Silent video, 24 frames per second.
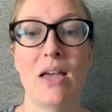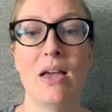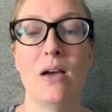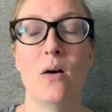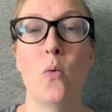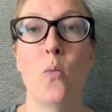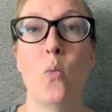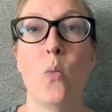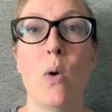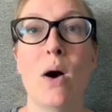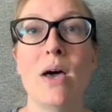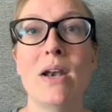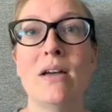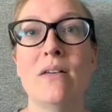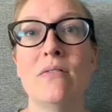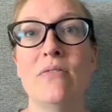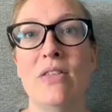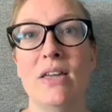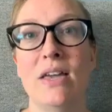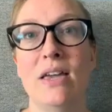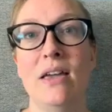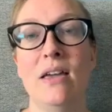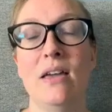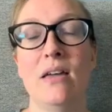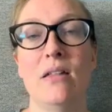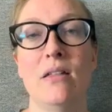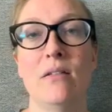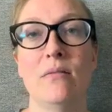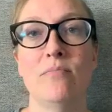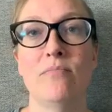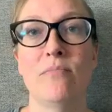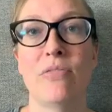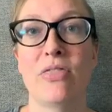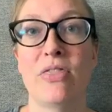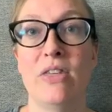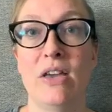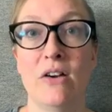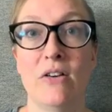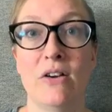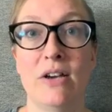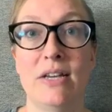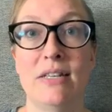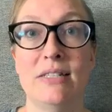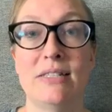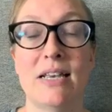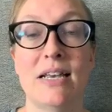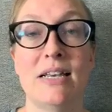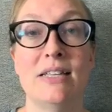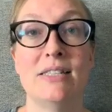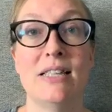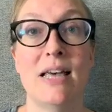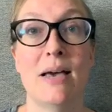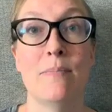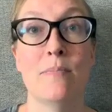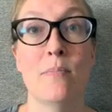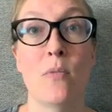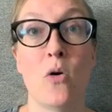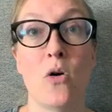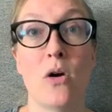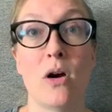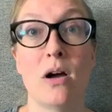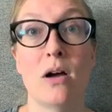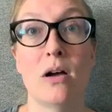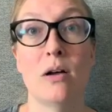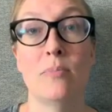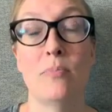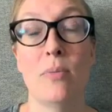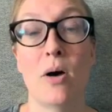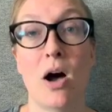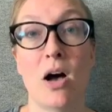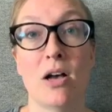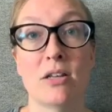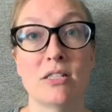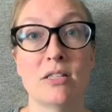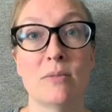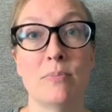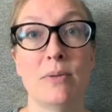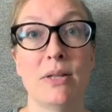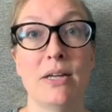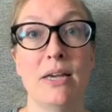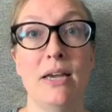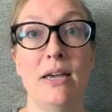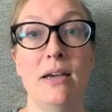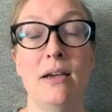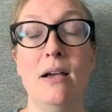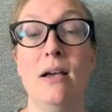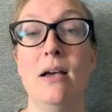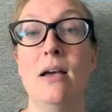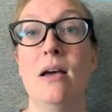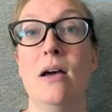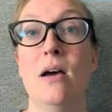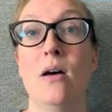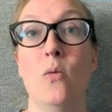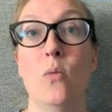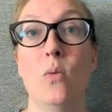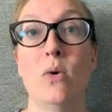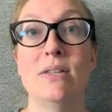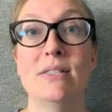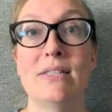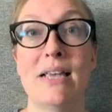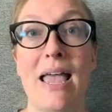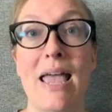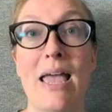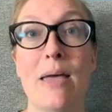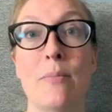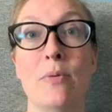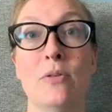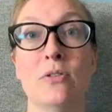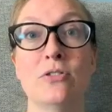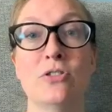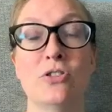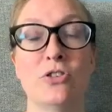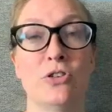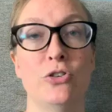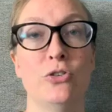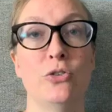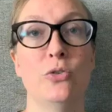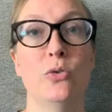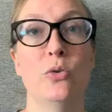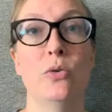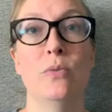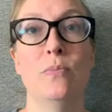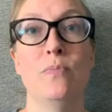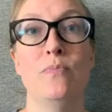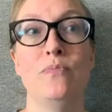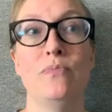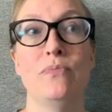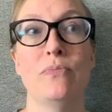One of the theories is that Maura possibly was able to